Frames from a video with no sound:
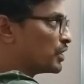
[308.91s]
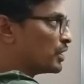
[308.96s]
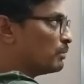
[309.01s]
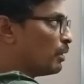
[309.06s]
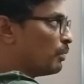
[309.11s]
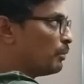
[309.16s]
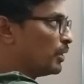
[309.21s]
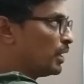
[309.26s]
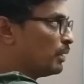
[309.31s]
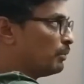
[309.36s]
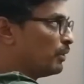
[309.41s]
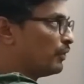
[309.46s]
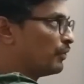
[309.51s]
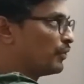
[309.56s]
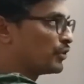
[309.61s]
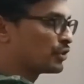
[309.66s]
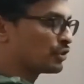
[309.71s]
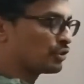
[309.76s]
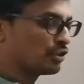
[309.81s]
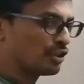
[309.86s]
the momentum
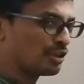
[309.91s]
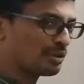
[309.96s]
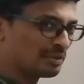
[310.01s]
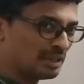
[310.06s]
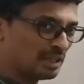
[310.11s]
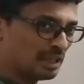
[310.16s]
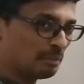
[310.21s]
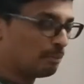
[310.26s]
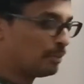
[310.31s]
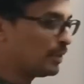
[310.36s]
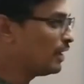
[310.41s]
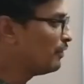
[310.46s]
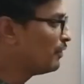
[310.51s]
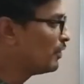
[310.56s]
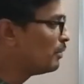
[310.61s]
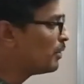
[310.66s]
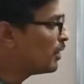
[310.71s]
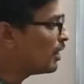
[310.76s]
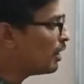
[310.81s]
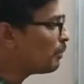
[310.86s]
diffusion coefficient dP
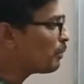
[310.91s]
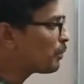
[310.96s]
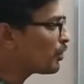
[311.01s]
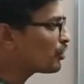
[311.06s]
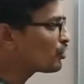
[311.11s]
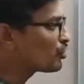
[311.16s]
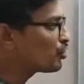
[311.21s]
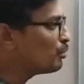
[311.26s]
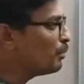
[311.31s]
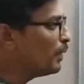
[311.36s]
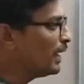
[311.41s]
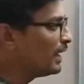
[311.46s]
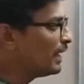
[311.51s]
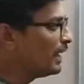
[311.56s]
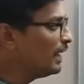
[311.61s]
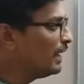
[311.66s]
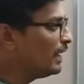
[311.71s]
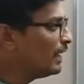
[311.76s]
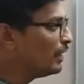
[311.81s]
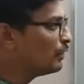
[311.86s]
will be
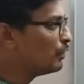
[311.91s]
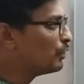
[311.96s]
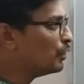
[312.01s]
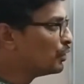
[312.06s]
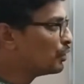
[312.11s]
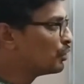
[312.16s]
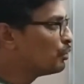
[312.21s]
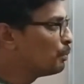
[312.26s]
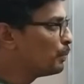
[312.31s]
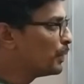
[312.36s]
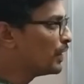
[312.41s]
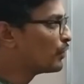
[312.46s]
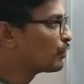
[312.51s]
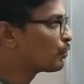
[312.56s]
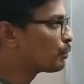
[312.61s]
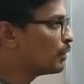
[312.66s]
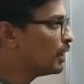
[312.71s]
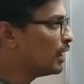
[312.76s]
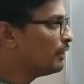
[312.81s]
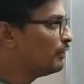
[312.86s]
approximately equal to P
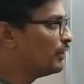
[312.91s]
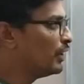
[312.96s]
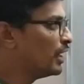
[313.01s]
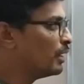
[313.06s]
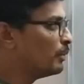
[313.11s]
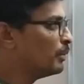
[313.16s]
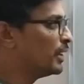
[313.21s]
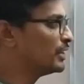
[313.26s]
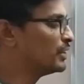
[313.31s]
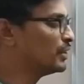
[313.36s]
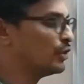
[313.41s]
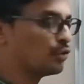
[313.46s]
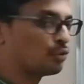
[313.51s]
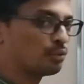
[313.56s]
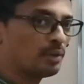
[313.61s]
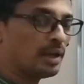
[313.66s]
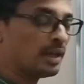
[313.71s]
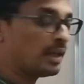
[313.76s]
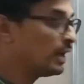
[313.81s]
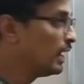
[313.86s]
square VA by C
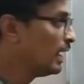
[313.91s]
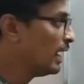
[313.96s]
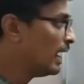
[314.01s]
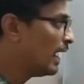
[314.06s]
square,